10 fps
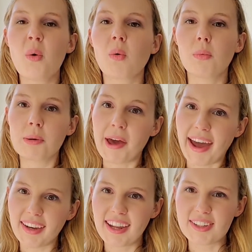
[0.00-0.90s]
We'll be
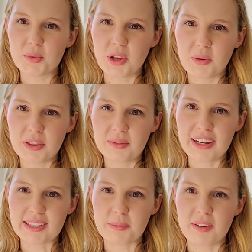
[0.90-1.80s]
back next week with a
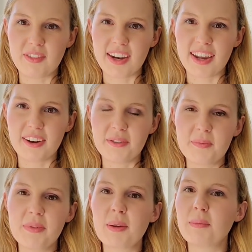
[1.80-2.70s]
recipe video,
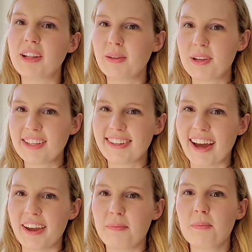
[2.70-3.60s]
but in the
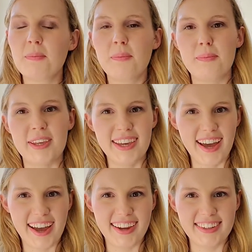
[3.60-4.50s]
meantime, be
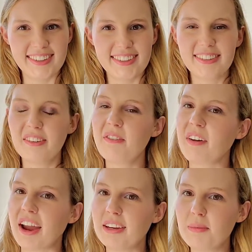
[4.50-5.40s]
kind,
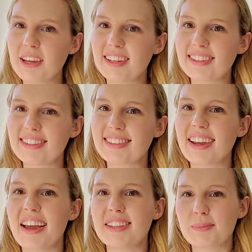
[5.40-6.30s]
find peace,
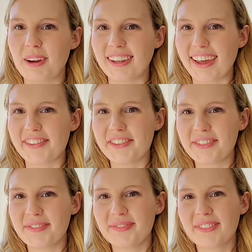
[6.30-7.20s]
and spread
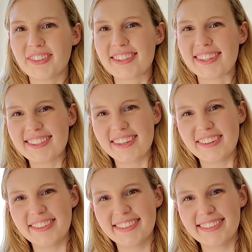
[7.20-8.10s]
love. We'll see you
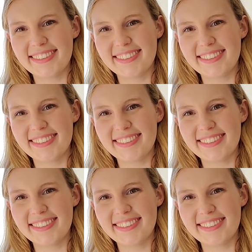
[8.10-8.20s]
soon.